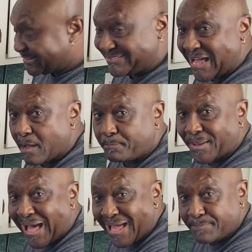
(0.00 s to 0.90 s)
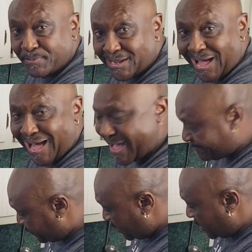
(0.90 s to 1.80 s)
It's not piping
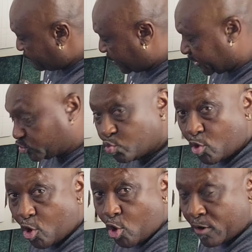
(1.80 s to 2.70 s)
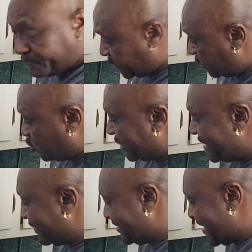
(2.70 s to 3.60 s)
hot, but it's warm. You
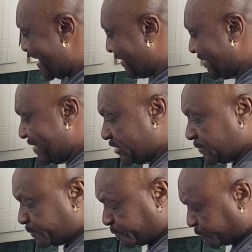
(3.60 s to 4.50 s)
can even take this,